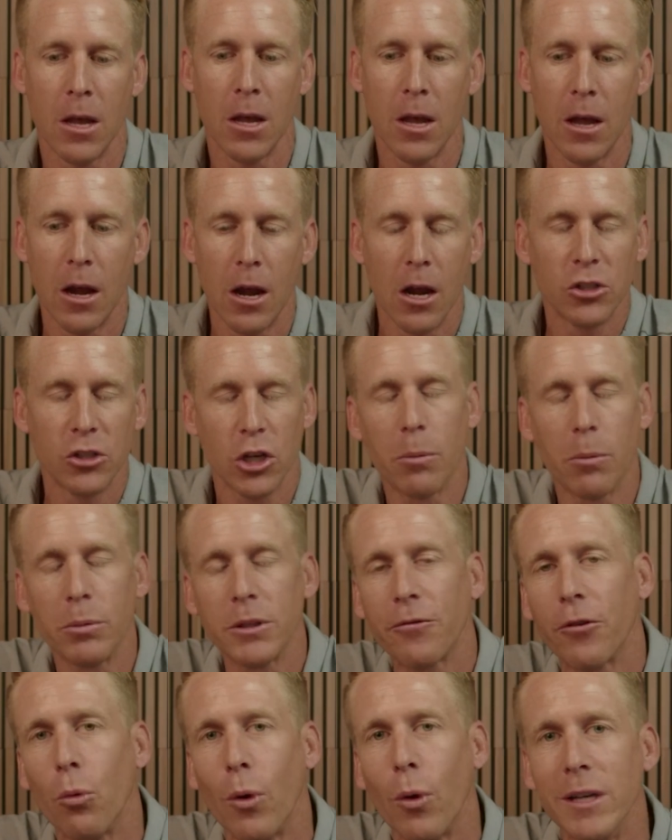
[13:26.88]
There's a couple
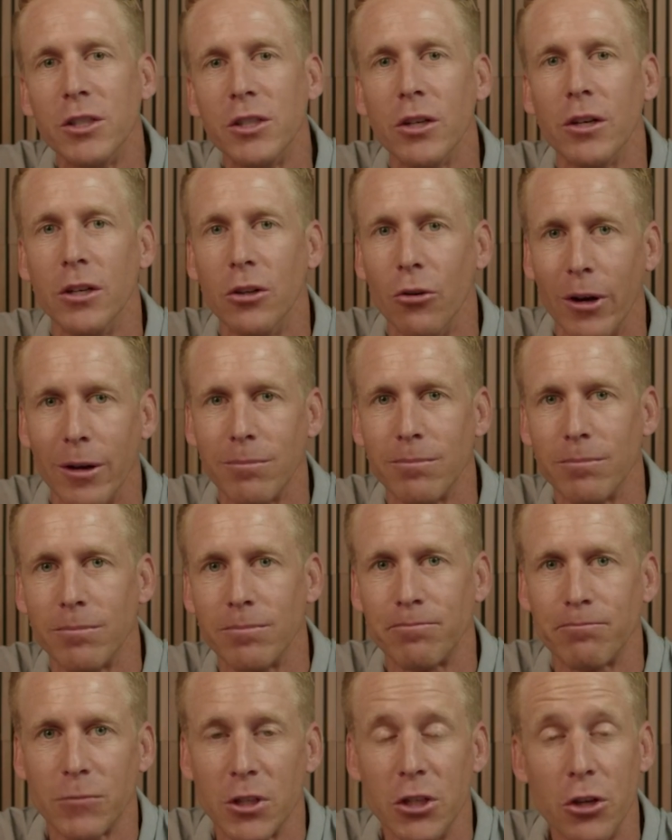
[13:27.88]
different ways you can do it.
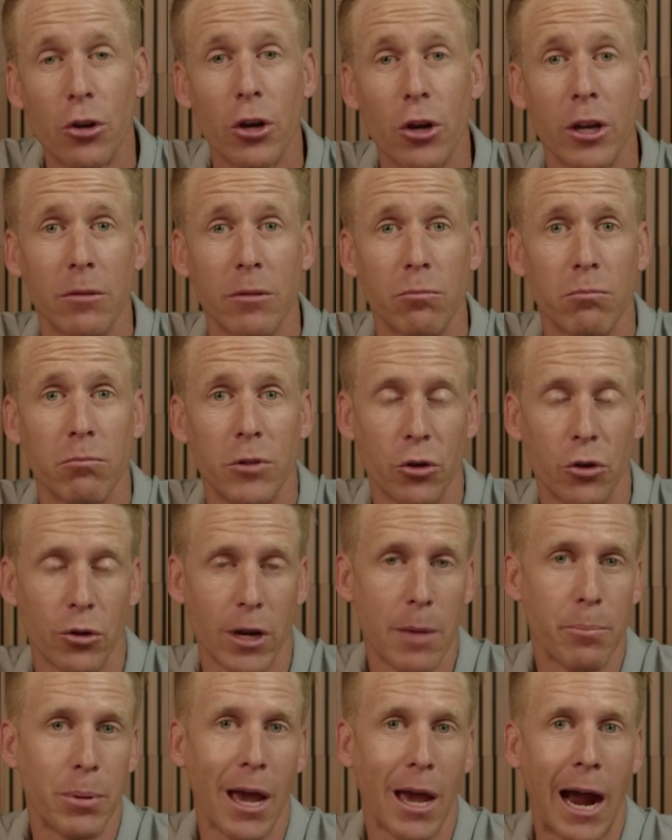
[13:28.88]
You can do an
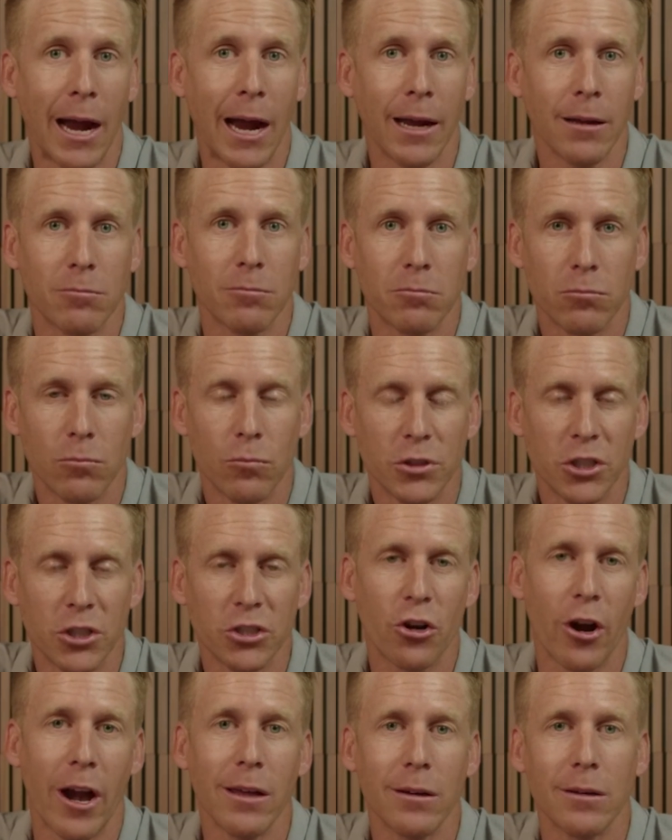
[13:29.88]
API, which is
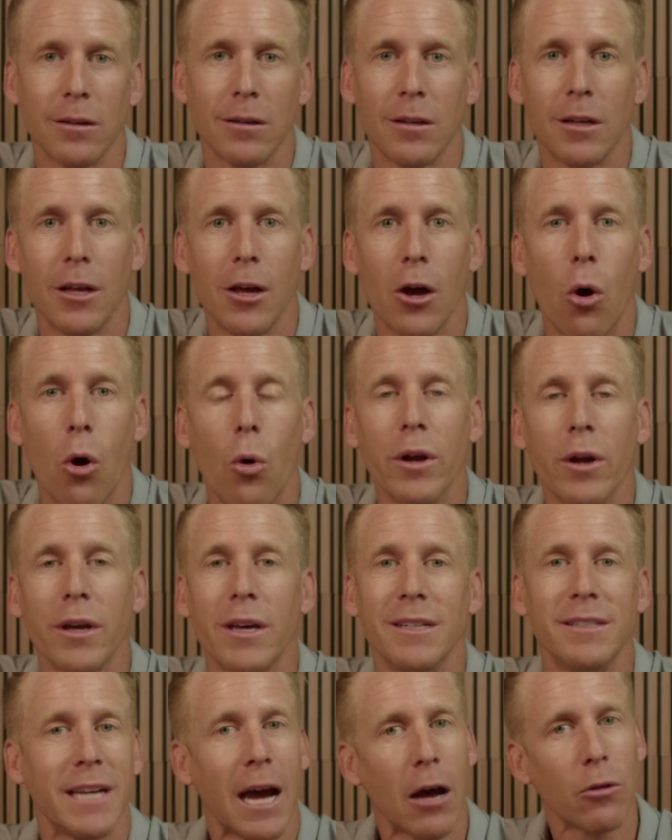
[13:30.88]
great, or you can
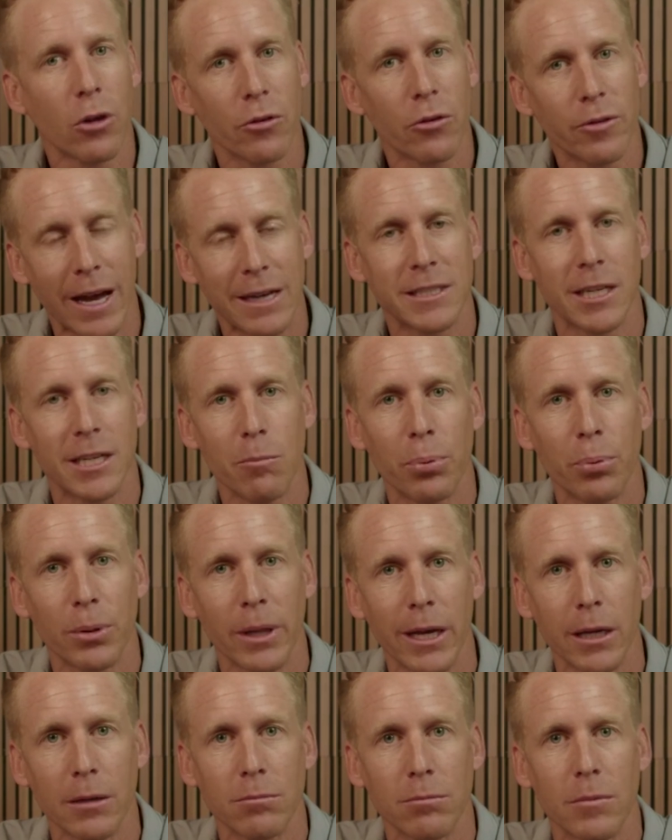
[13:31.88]
download that
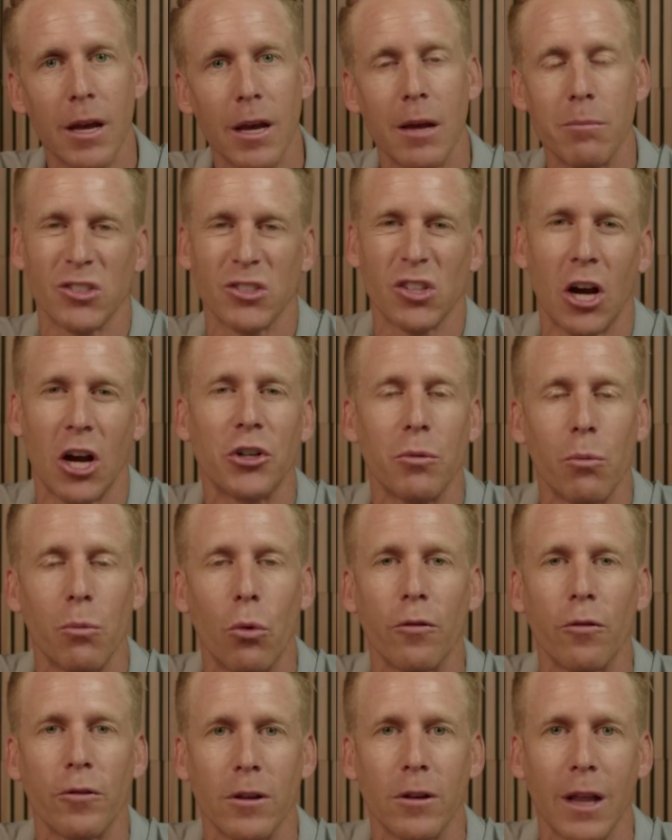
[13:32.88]
template and massage it more
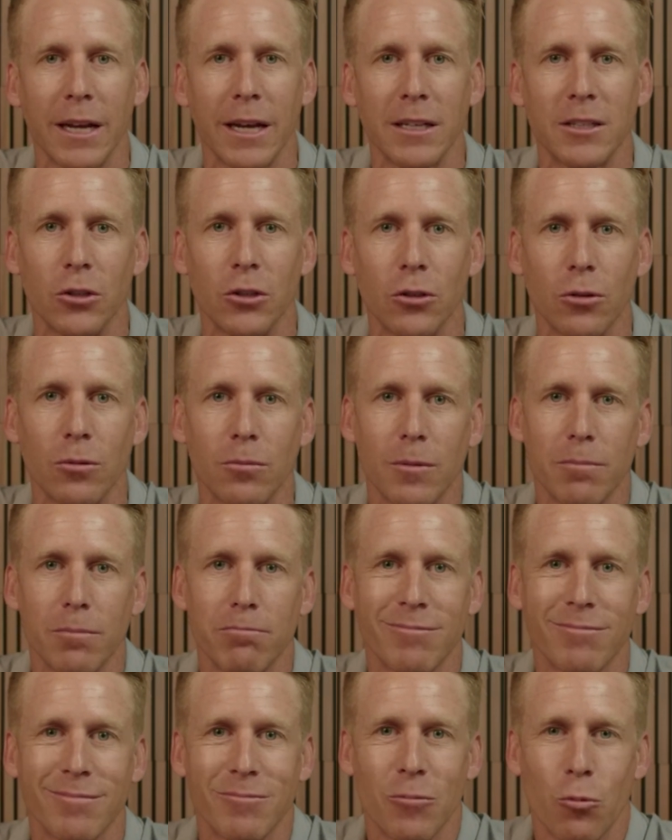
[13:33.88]
if you'd like to.
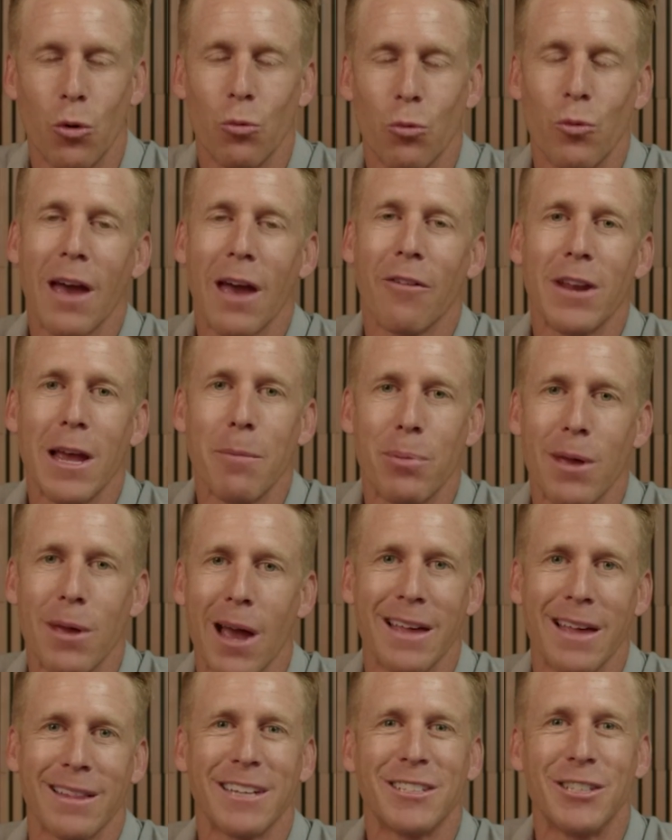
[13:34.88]
When we have an API, I
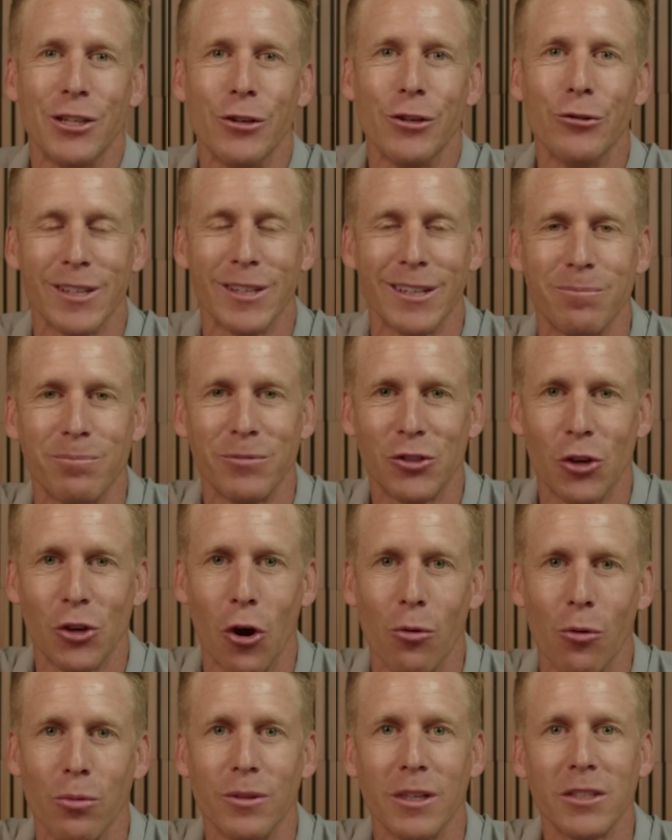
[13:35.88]
like to use it.
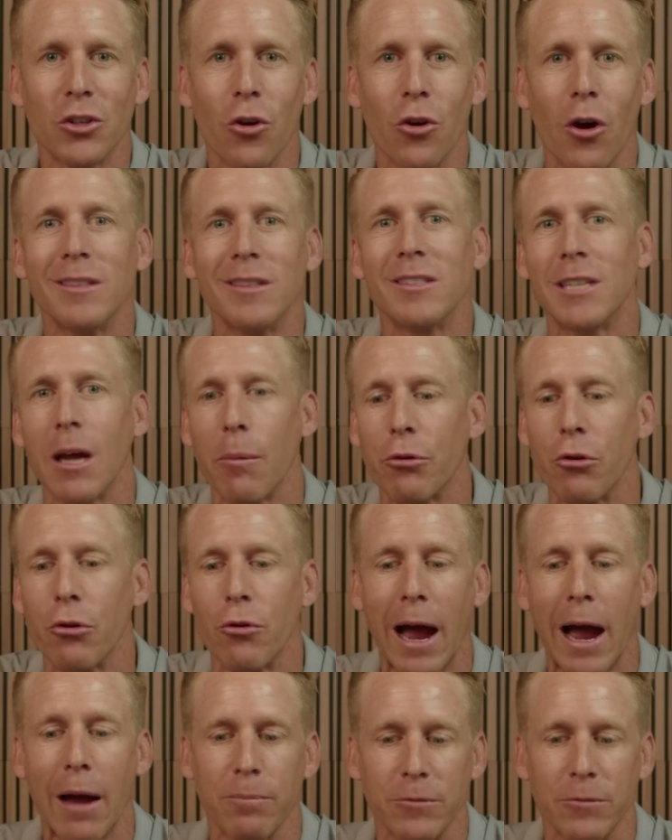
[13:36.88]
So let's go ahead and step through that.